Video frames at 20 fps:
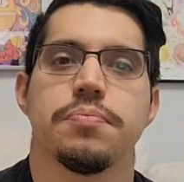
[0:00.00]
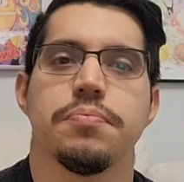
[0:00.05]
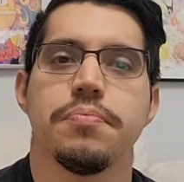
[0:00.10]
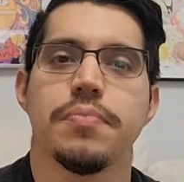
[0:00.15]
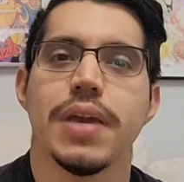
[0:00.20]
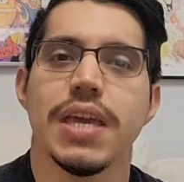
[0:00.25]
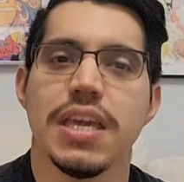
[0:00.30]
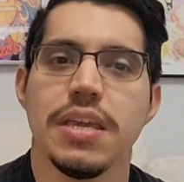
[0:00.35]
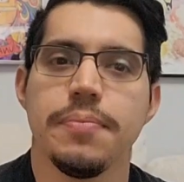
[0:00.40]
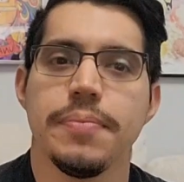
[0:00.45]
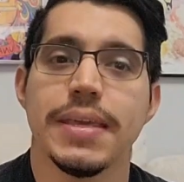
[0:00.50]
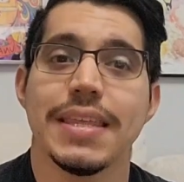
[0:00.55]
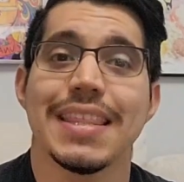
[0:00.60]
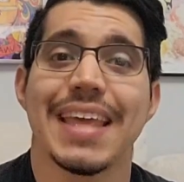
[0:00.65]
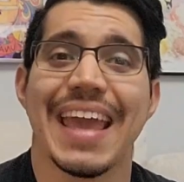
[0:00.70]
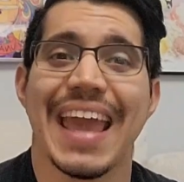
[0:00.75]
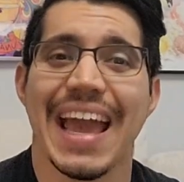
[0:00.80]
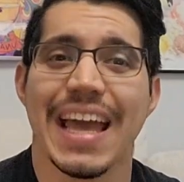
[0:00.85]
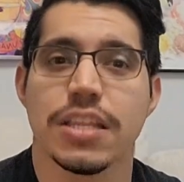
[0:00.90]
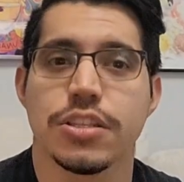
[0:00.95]
Maybe
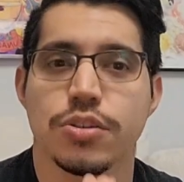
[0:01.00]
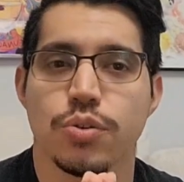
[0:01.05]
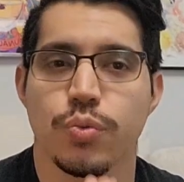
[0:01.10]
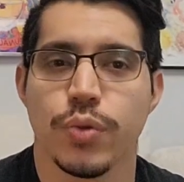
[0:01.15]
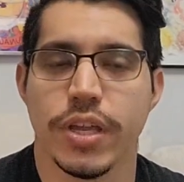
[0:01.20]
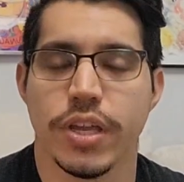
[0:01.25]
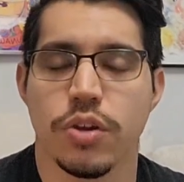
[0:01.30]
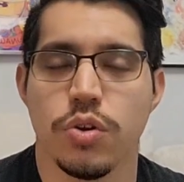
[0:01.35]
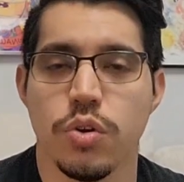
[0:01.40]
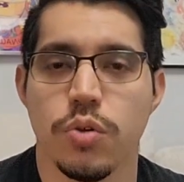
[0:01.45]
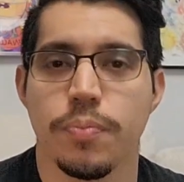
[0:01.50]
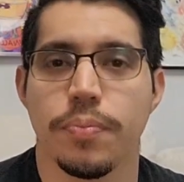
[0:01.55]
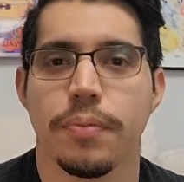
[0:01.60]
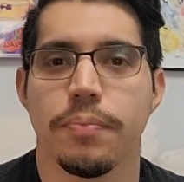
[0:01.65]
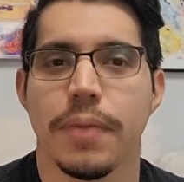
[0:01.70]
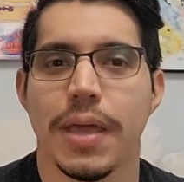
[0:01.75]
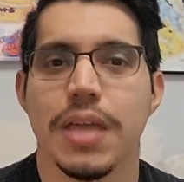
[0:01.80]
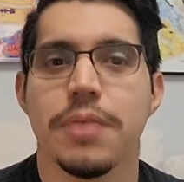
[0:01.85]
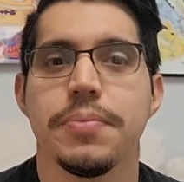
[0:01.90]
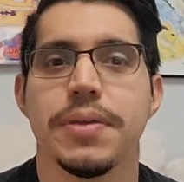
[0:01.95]
they had to
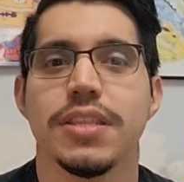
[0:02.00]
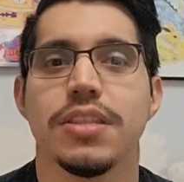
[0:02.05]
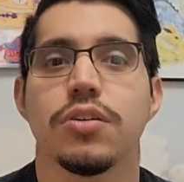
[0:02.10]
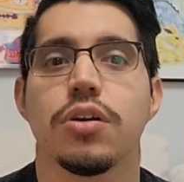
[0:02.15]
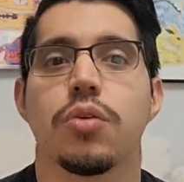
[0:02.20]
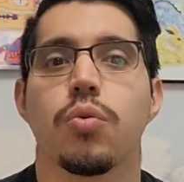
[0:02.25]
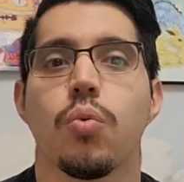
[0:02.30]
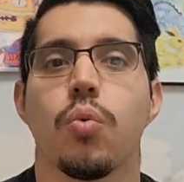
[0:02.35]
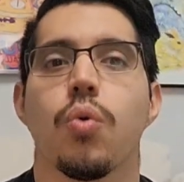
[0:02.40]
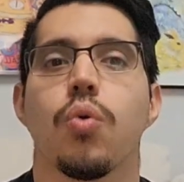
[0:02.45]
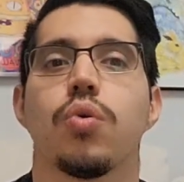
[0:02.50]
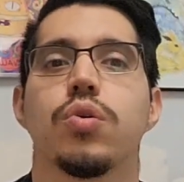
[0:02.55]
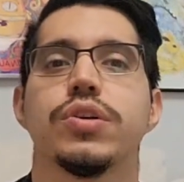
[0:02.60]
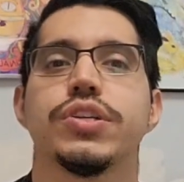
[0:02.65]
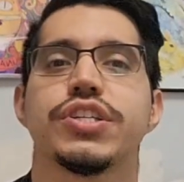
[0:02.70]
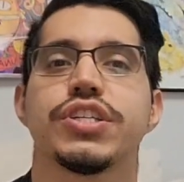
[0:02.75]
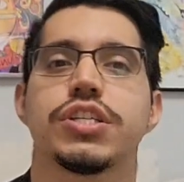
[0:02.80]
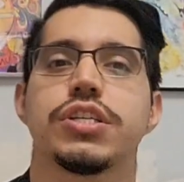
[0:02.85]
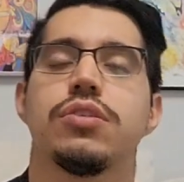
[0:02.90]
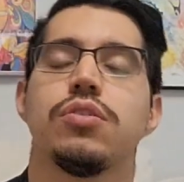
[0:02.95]
recoup. Maybe the war
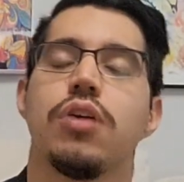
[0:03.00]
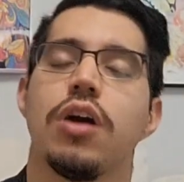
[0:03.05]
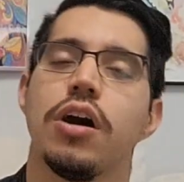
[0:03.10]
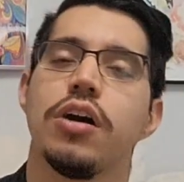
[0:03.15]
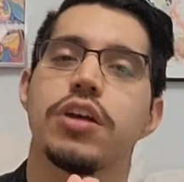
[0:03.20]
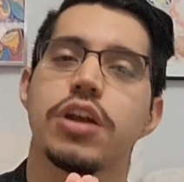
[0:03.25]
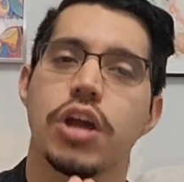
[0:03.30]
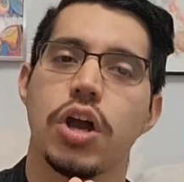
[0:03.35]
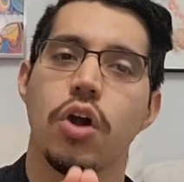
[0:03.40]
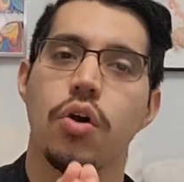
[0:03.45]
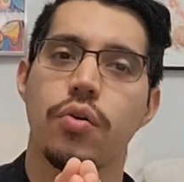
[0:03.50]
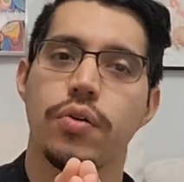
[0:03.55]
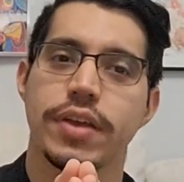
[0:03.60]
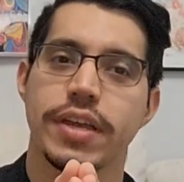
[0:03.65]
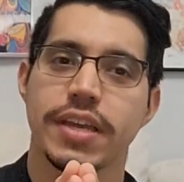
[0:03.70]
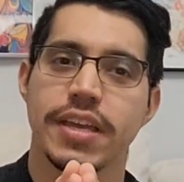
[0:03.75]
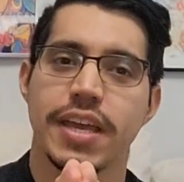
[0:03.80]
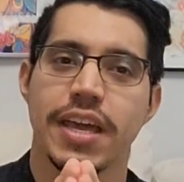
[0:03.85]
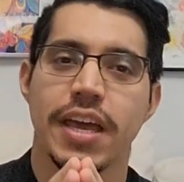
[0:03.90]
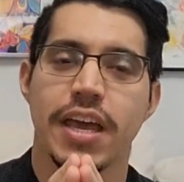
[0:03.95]
is still
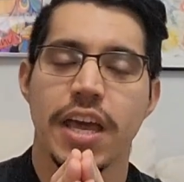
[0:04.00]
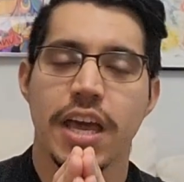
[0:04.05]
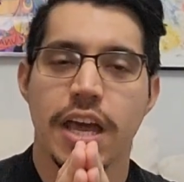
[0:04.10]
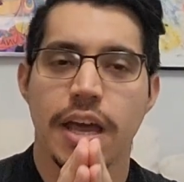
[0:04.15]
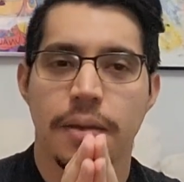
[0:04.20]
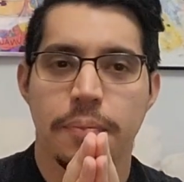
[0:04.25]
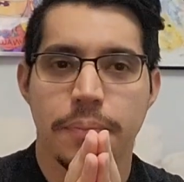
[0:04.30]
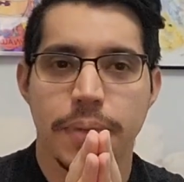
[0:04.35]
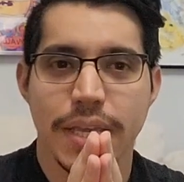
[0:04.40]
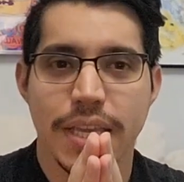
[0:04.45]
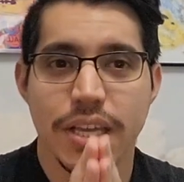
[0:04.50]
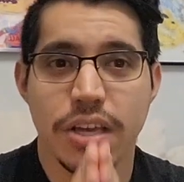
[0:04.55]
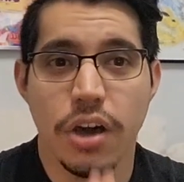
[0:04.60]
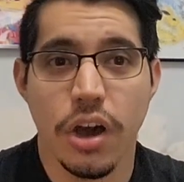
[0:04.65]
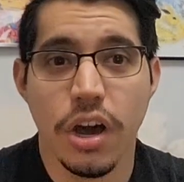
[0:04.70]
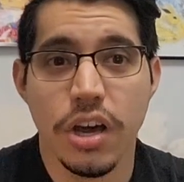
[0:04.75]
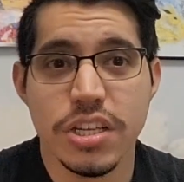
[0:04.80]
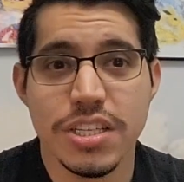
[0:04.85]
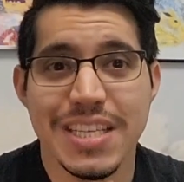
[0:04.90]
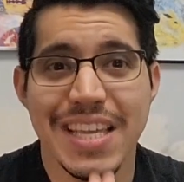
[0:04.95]
ongoing
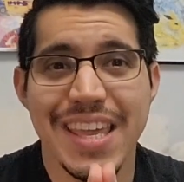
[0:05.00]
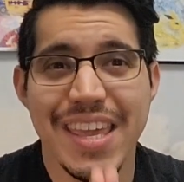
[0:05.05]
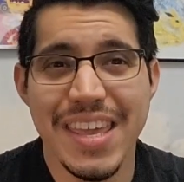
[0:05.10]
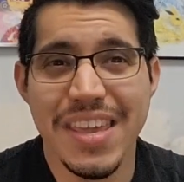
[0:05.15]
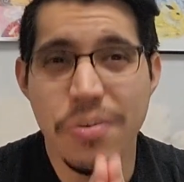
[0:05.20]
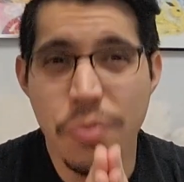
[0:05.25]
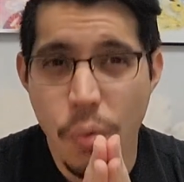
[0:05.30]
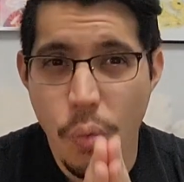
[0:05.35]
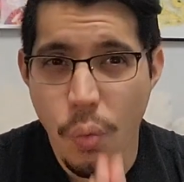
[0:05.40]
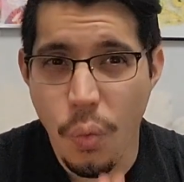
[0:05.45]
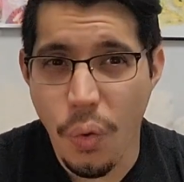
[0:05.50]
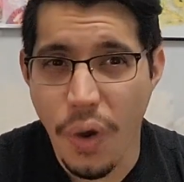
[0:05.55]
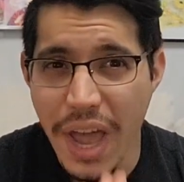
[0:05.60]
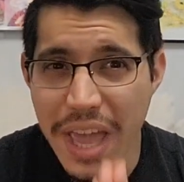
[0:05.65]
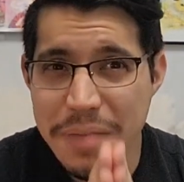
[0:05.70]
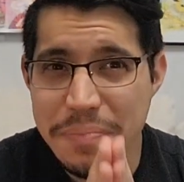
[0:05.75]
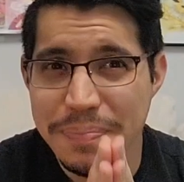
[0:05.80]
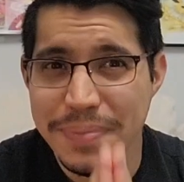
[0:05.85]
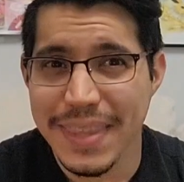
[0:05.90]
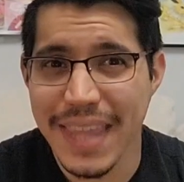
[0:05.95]
because he
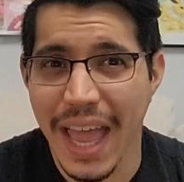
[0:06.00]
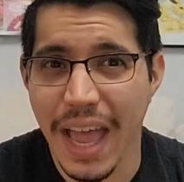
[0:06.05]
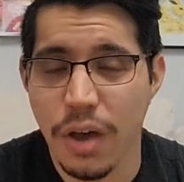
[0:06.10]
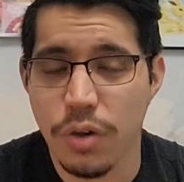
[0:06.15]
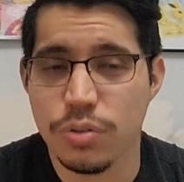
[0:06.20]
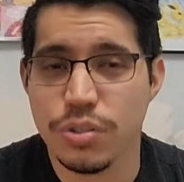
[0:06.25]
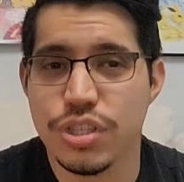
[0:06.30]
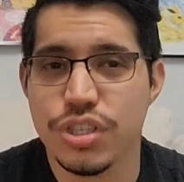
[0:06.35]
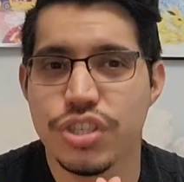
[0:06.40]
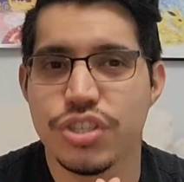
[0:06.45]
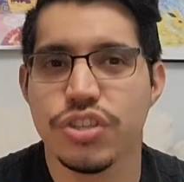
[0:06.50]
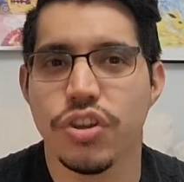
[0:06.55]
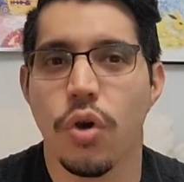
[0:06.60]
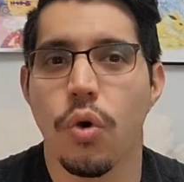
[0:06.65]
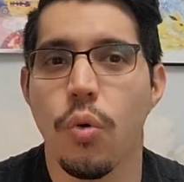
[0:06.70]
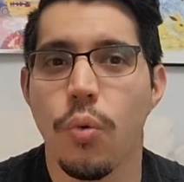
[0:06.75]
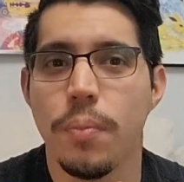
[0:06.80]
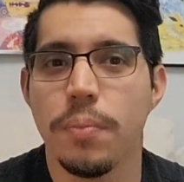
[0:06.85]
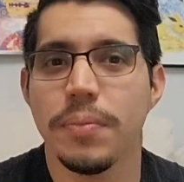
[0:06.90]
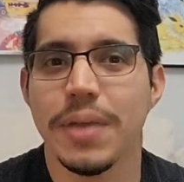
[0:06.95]
wiped out
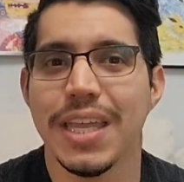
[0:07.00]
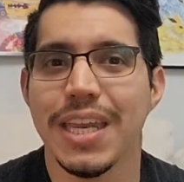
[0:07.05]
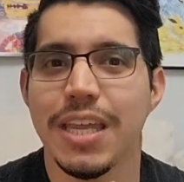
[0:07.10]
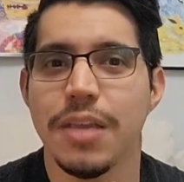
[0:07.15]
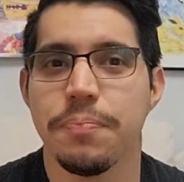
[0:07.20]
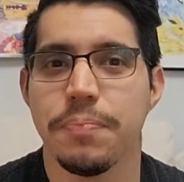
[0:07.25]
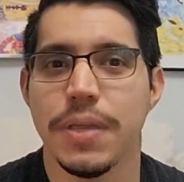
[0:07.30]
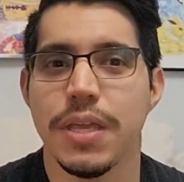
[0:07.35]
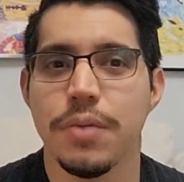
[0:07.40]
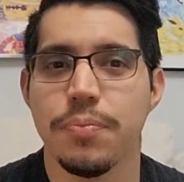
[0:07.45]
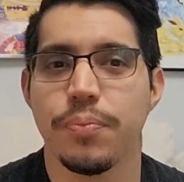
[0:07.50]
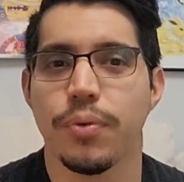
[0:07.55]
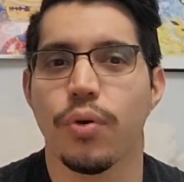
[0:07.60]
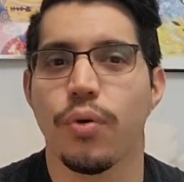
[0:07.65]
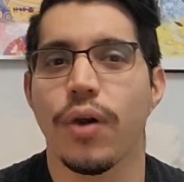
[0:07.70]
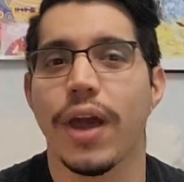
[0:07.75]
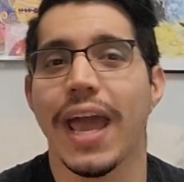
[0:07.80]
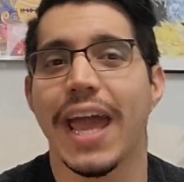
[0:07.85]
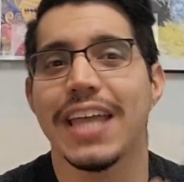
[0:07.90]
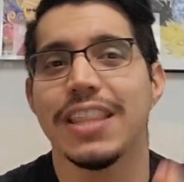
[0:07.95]
so many
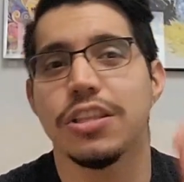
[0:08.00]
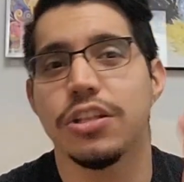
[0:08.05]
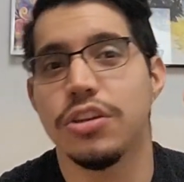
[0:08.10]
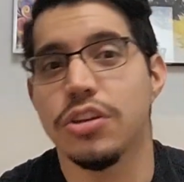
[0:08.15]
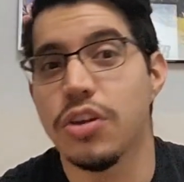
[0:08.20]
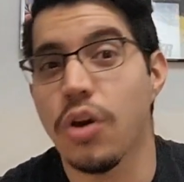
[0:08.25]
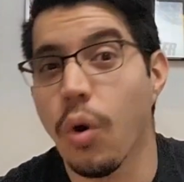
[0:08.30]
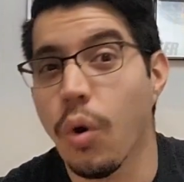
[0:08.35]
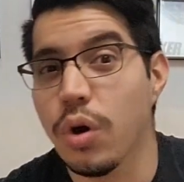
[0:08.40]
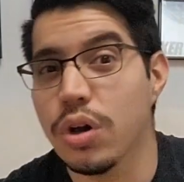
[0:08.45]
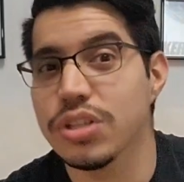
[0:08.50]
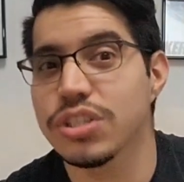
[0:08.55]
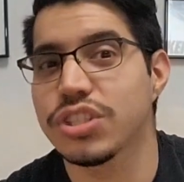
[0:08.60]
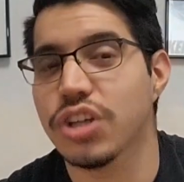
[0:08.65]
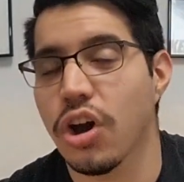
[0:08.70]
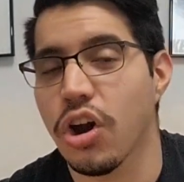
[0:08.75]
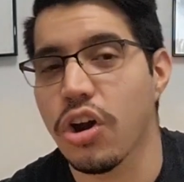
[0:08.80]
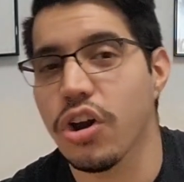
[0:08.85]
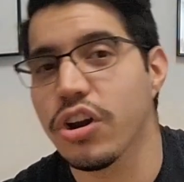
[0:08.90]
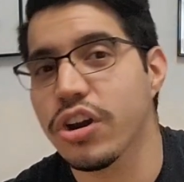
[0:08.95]
people and Noah's
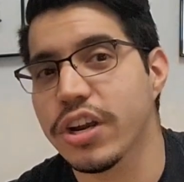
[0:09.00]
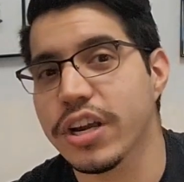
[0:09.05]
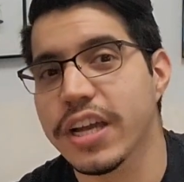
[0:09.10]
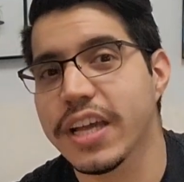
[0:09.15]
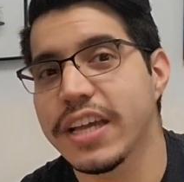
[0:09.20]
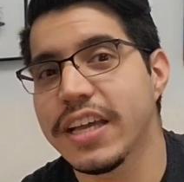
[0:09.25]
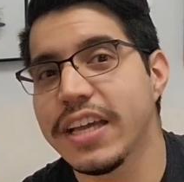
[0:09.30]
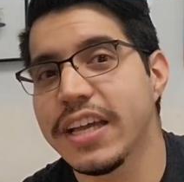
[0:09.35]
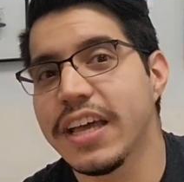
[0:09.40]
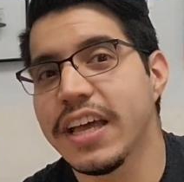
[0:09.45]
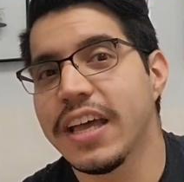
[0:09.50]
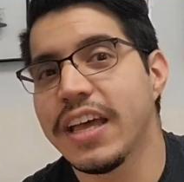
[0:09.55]
Ark